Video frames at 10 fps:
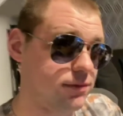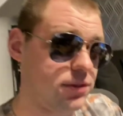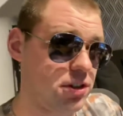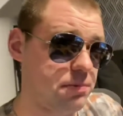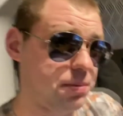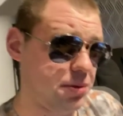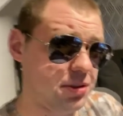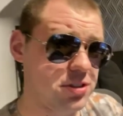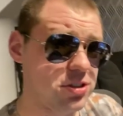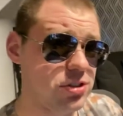Not
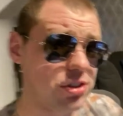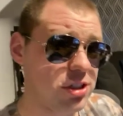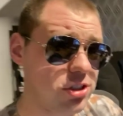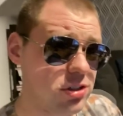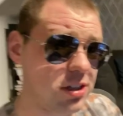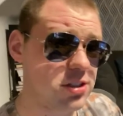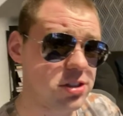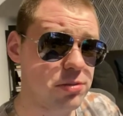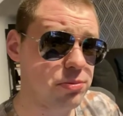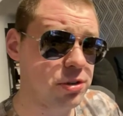Boris in charge. You need
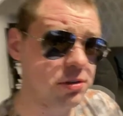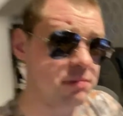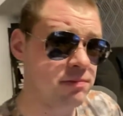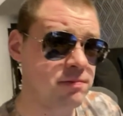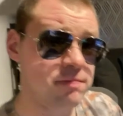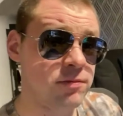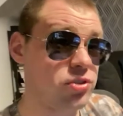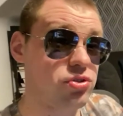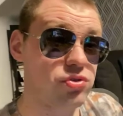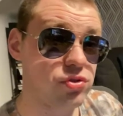someone
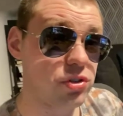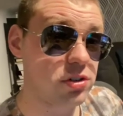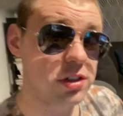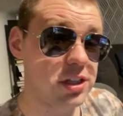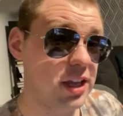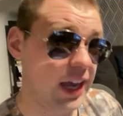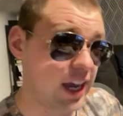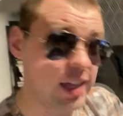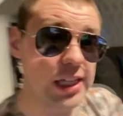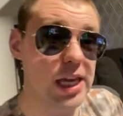stronger than
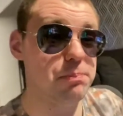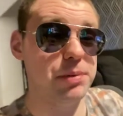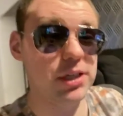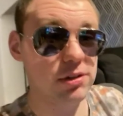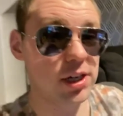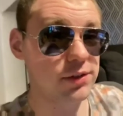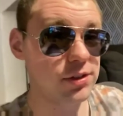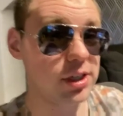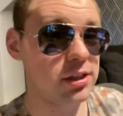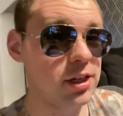any MP you have
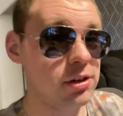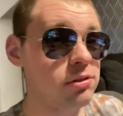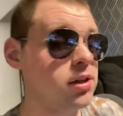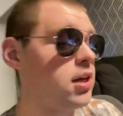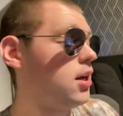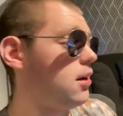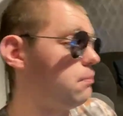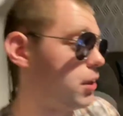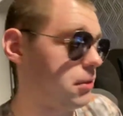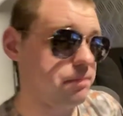right now.
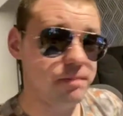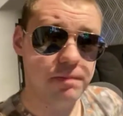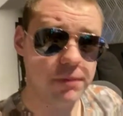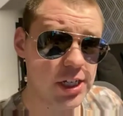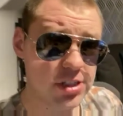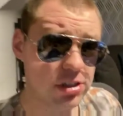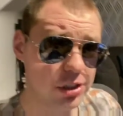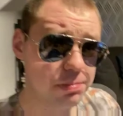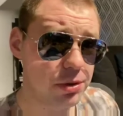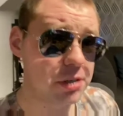But that's not
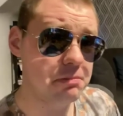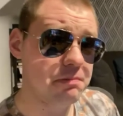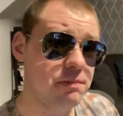the point.